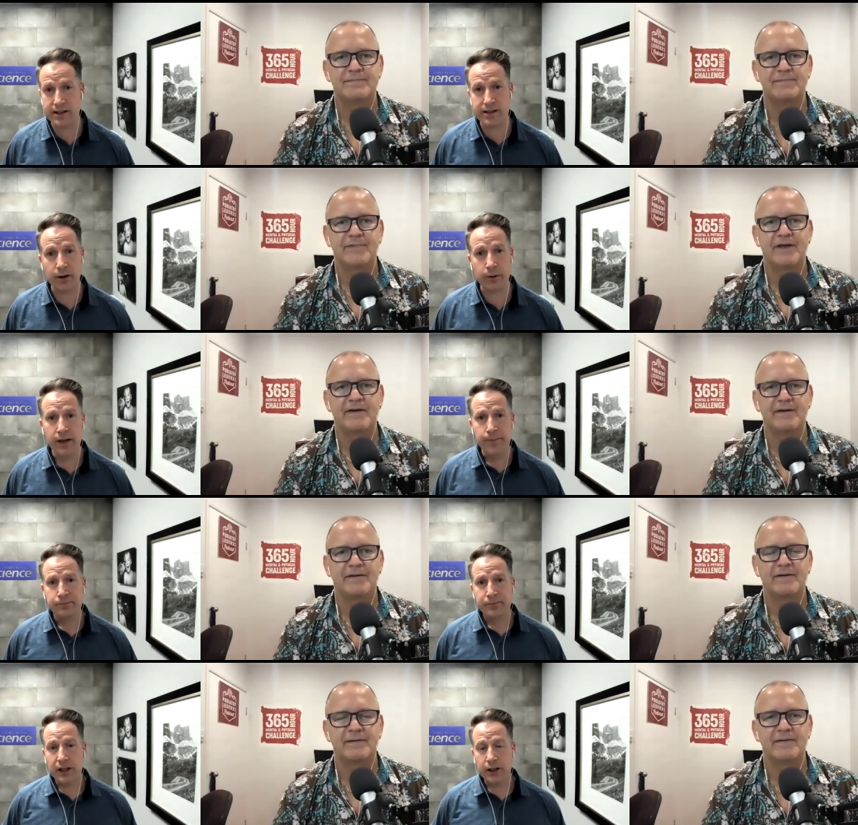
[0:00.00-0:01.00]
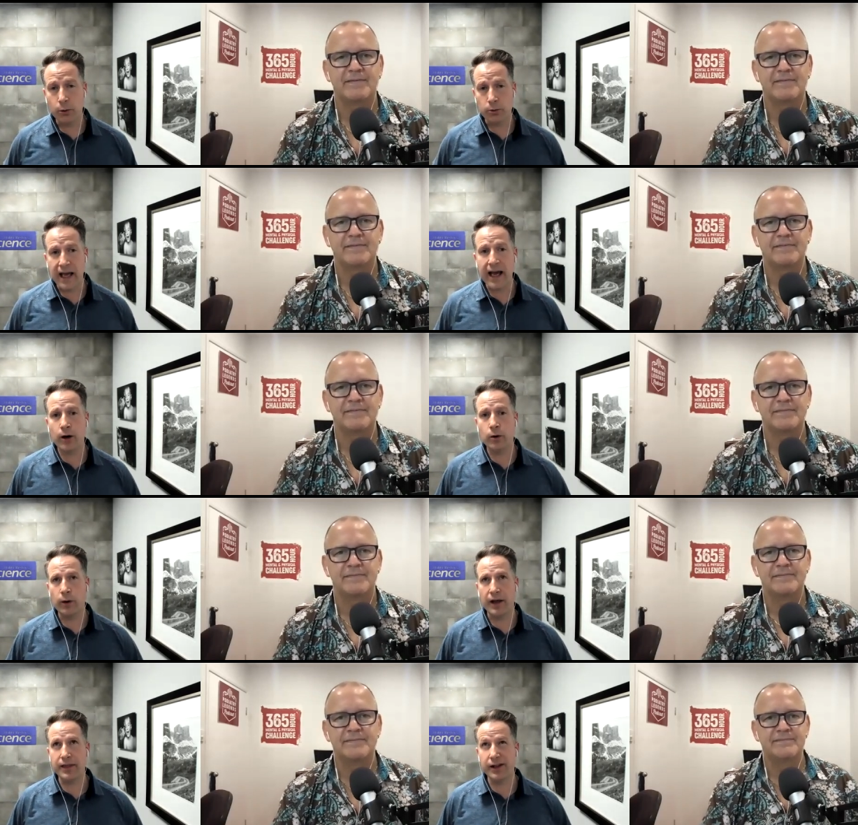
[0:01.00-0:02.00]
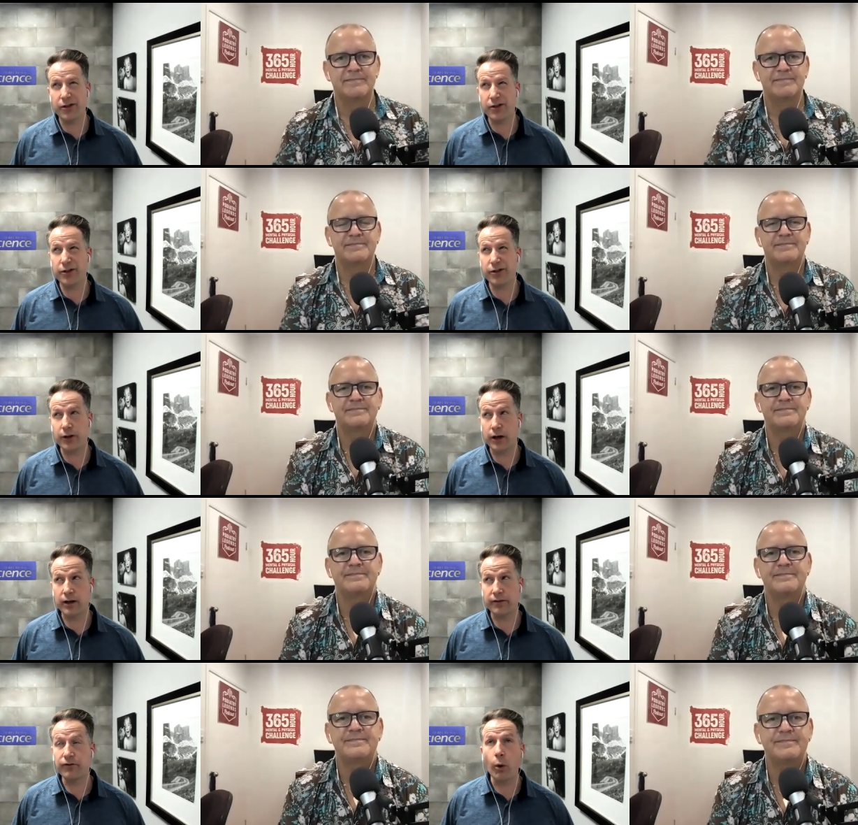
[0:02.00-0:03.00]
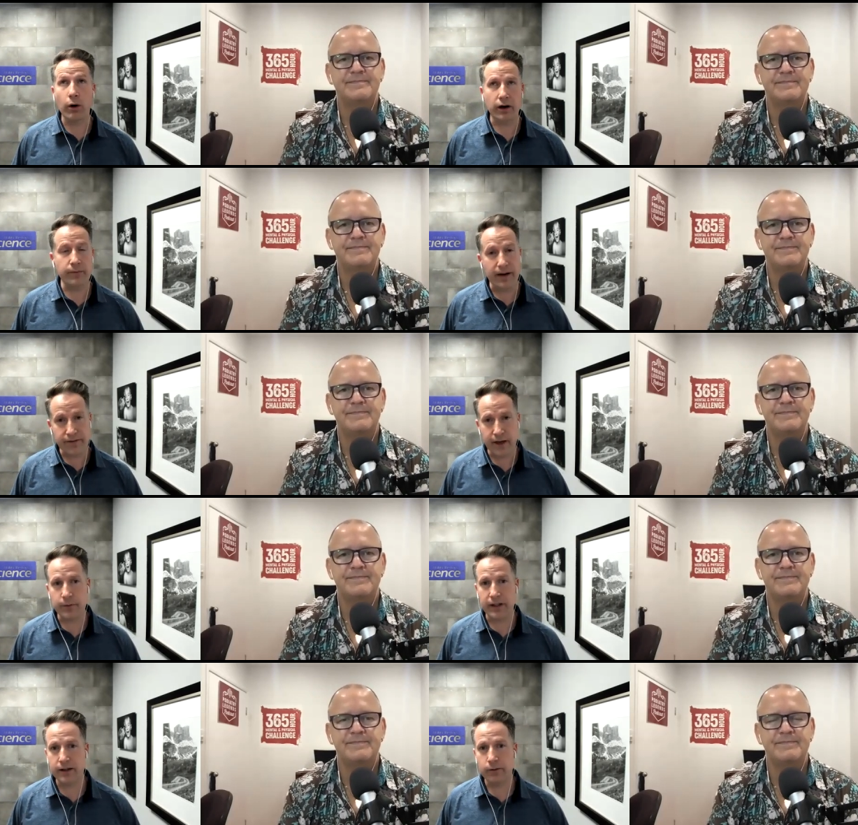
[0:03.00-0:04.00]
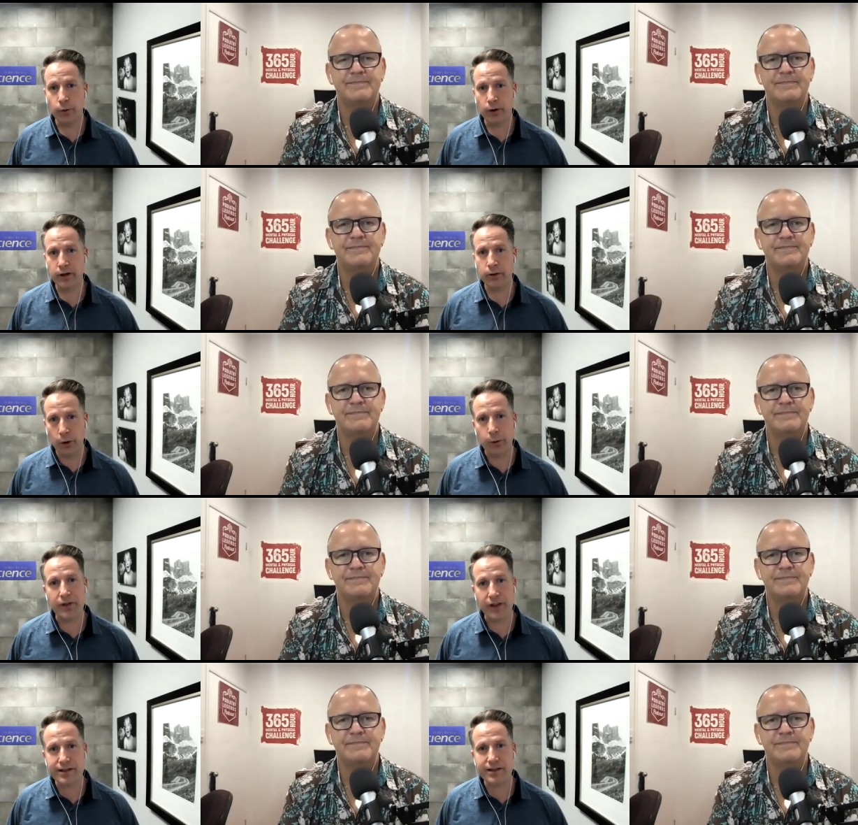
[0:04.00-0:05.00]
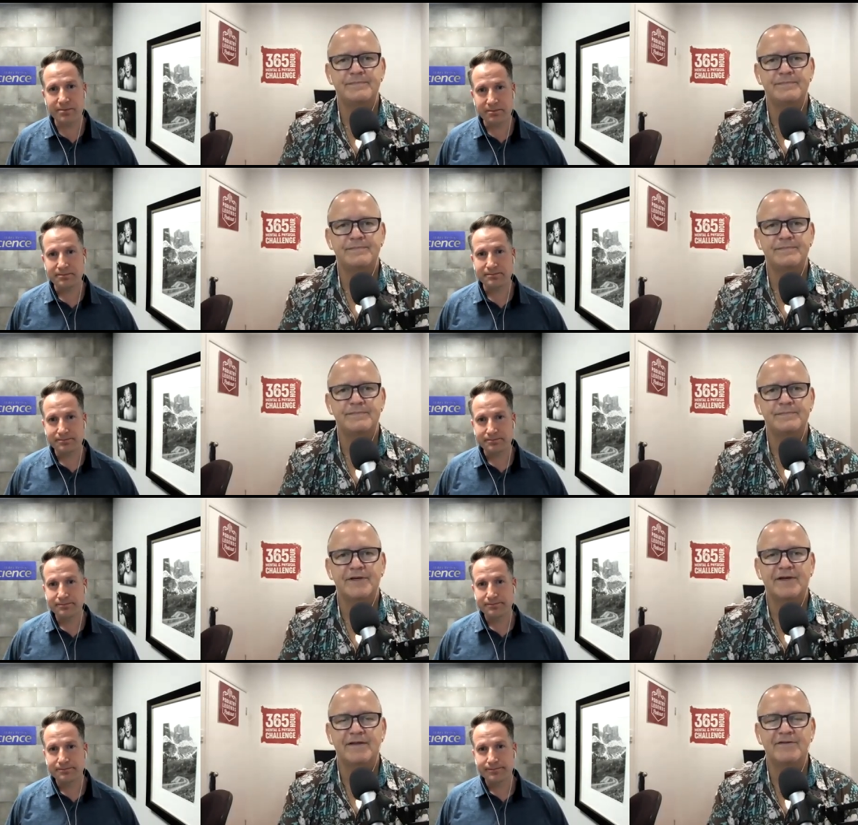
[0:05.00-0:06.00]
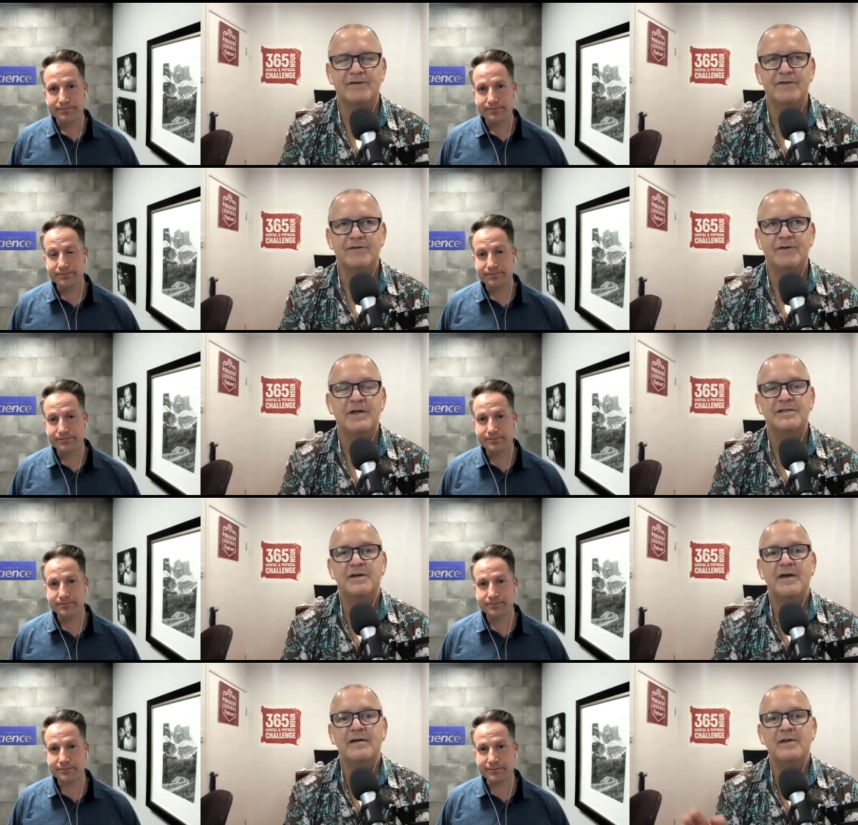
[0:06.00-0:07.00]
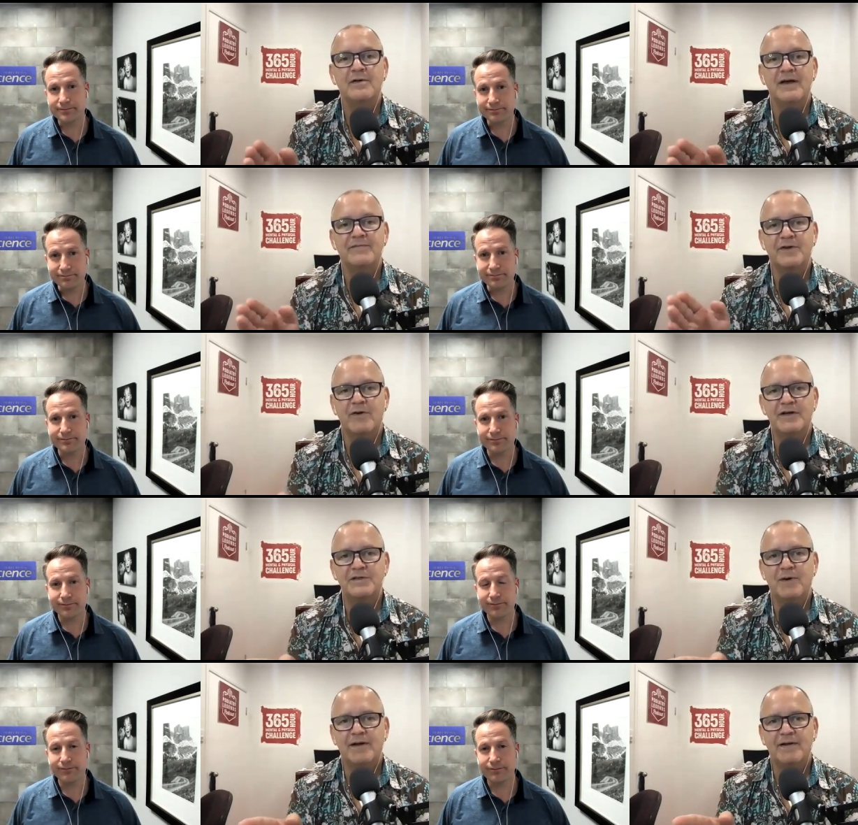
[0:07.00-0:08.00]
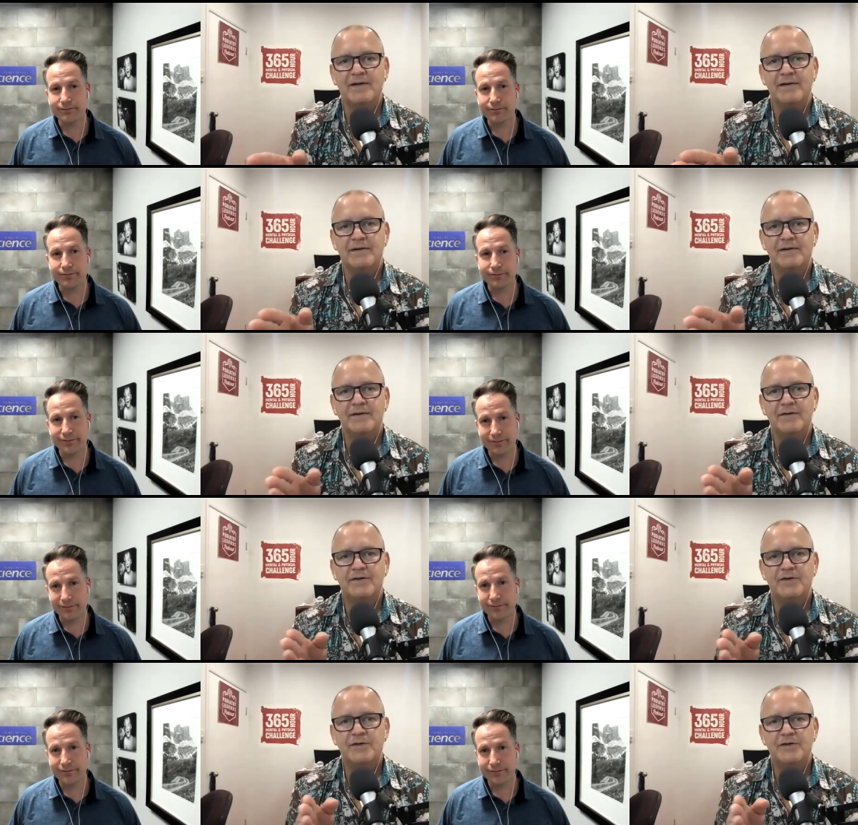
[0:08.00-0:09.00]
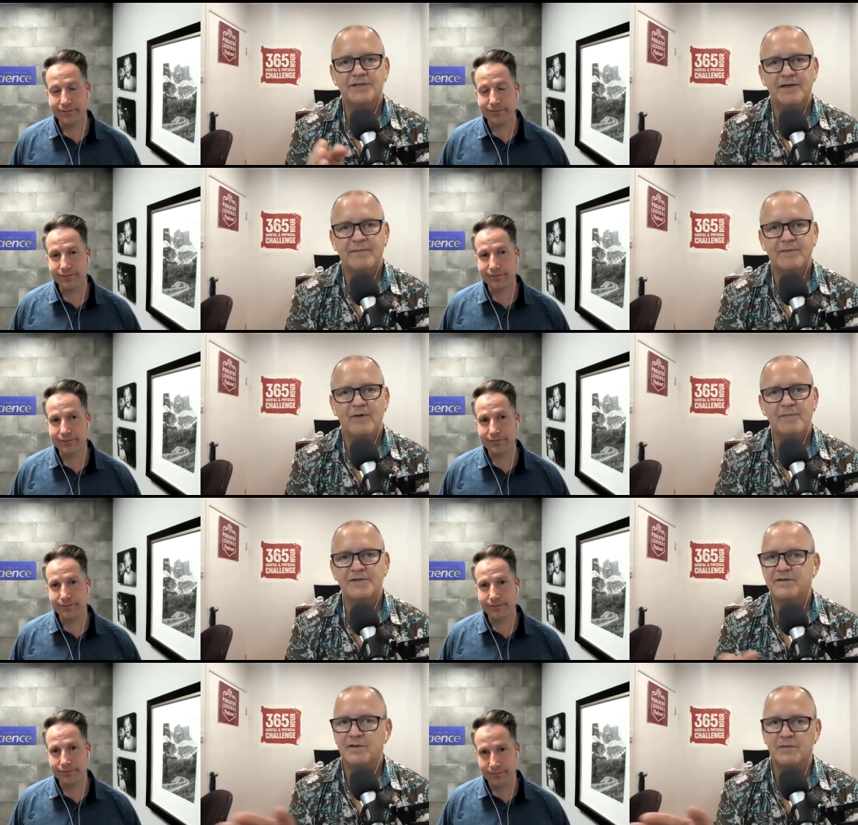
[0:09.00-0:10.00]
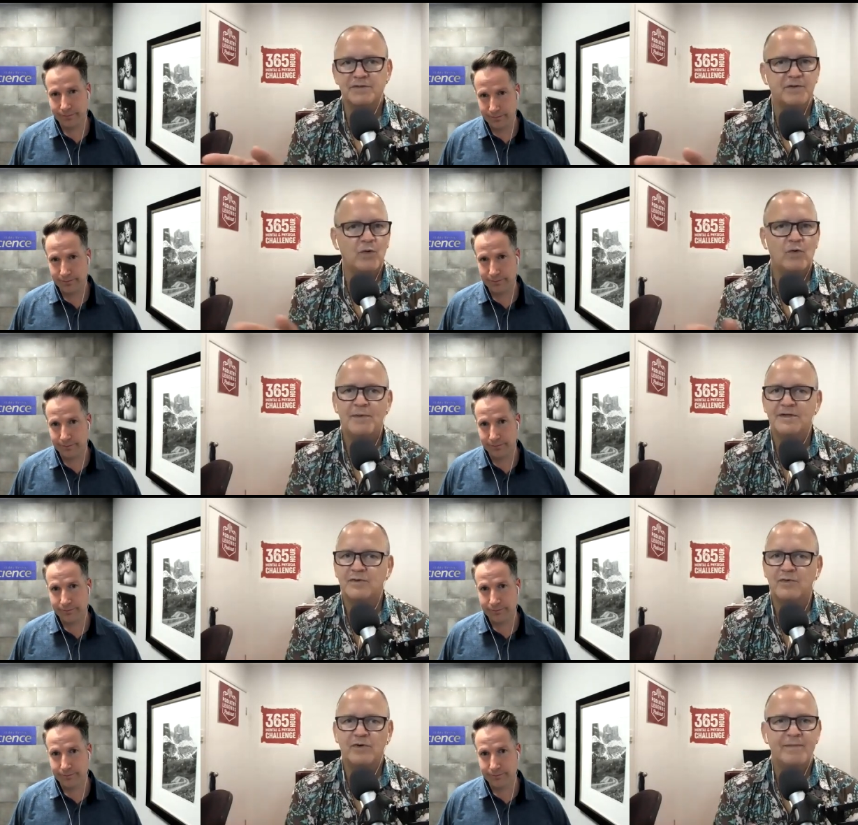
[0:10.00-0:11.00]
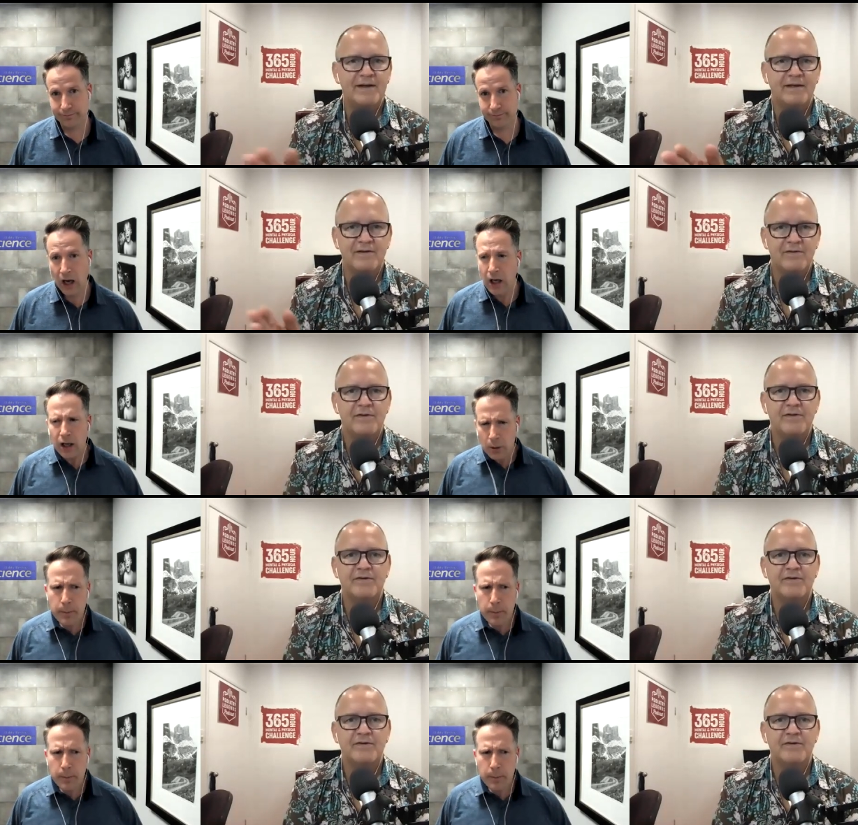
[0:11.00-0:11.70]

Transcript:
Speaker 1: So, you know, now I think the four of my family work work with us.
Speaker 2: Okay, that's cool. So how long after graduating did you set up your own business, or was it almost automatic? You, you